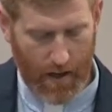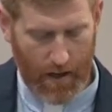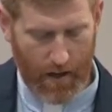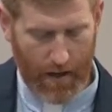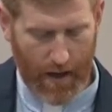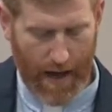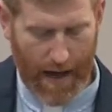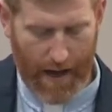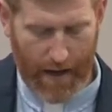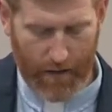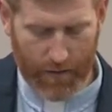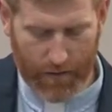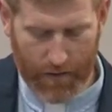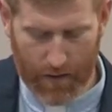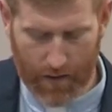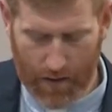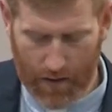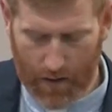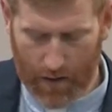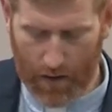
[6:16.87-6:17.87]
out
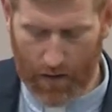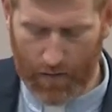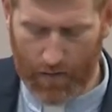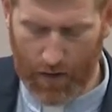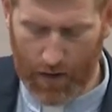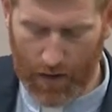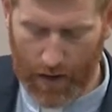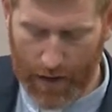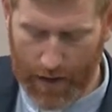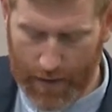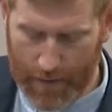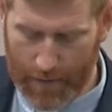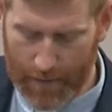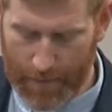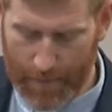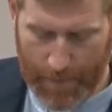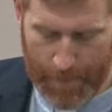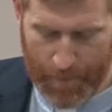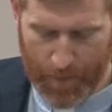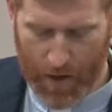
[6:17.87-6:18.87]
of the
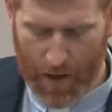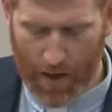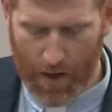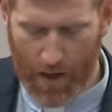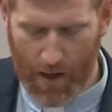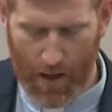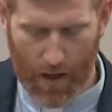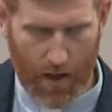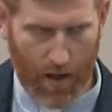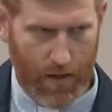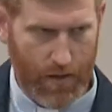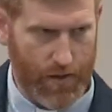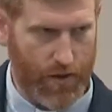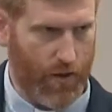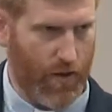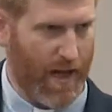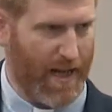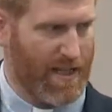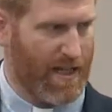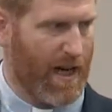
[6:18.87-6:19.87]
land. And
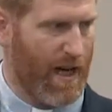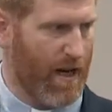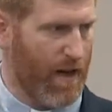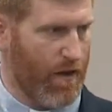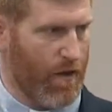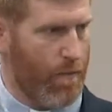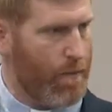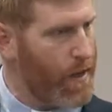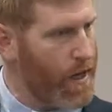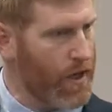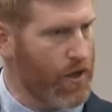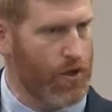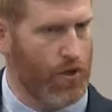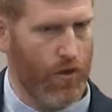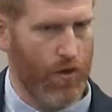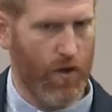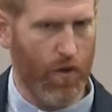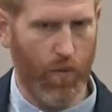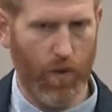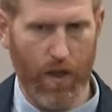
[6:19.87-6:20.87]
so that's kind of the
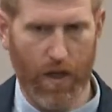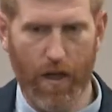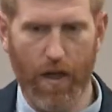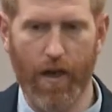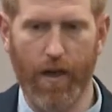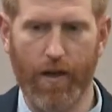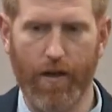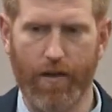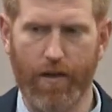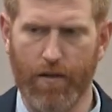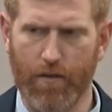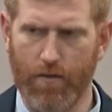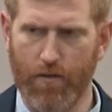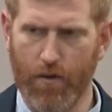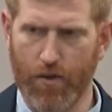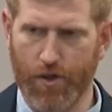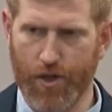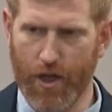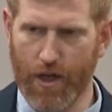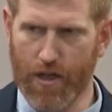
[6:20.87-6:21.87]
picture that we get.
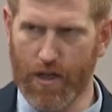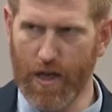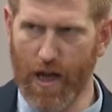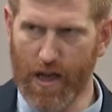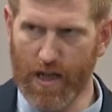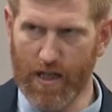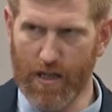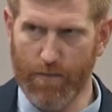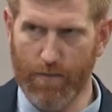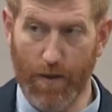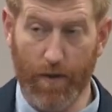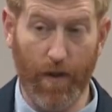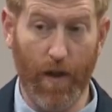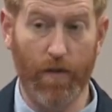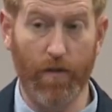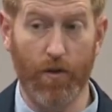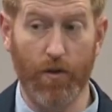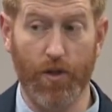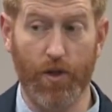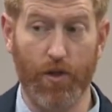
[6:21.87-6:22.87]
There's success, but
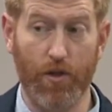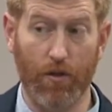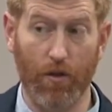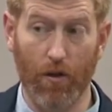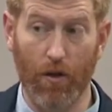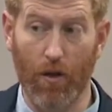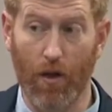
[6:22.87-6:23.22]
then there's still